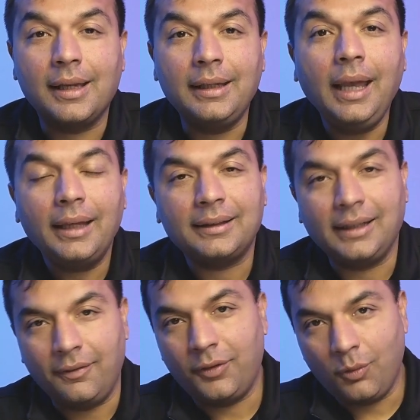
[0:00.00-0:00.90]
Yes,
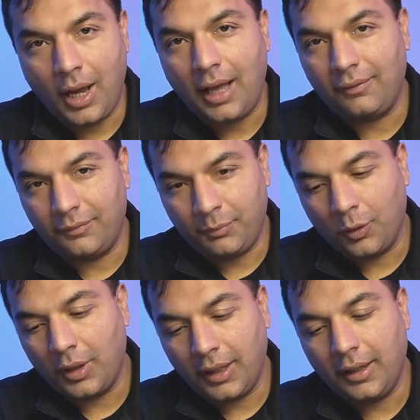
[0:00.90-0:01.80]
if you have
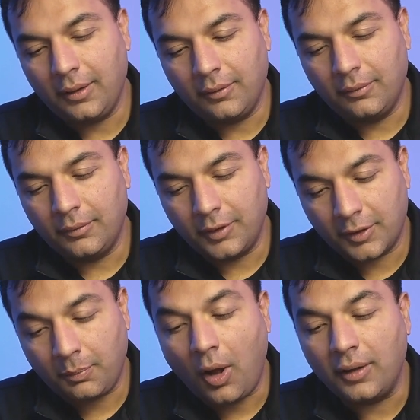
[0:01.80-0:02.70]
purely
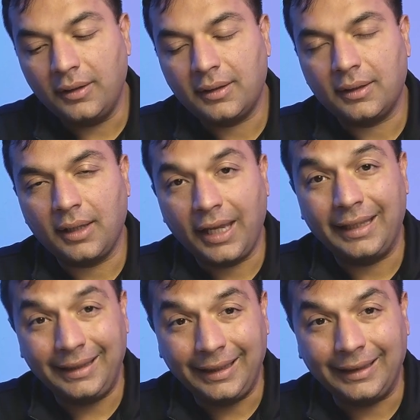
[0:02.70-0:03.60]
response
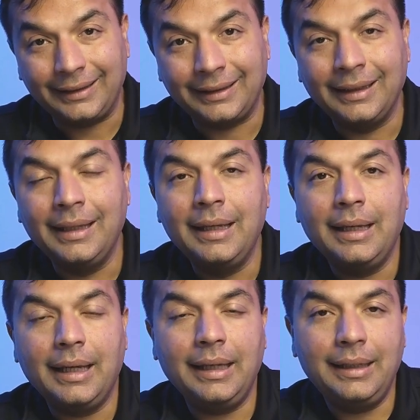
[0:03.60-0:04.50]
like this,
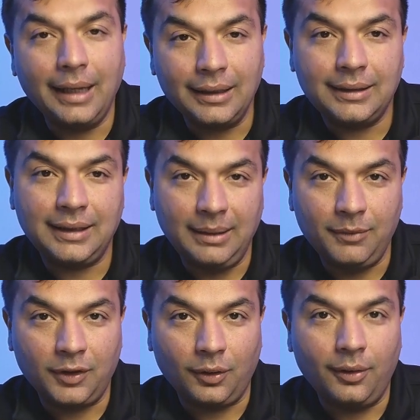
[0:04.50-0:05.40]
it does seem
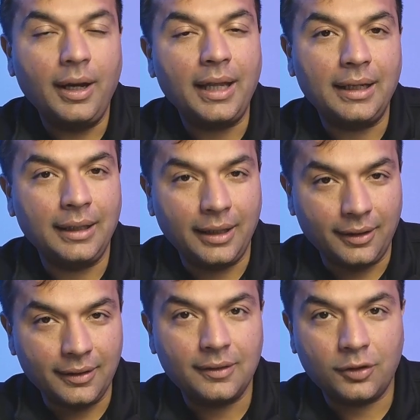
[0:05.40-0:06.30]
so, and
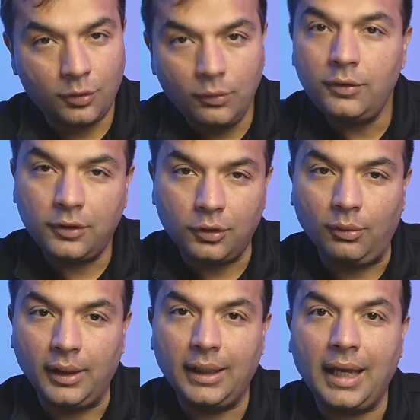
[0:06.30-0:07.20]
there is truth
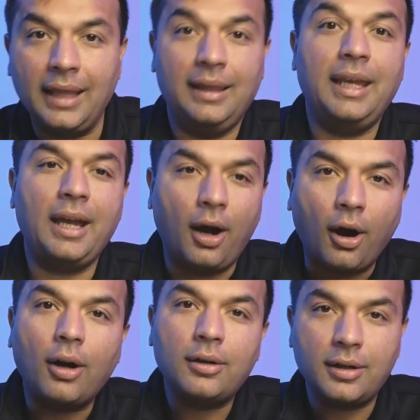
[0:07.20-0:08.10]
to it, and they
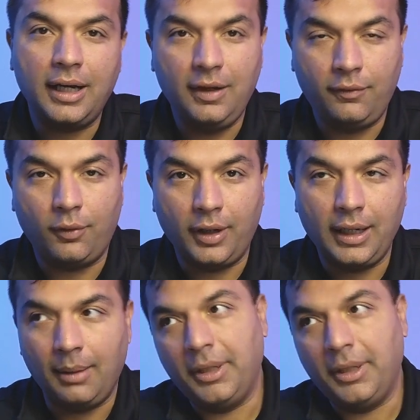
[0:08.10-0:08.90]
are trained for it.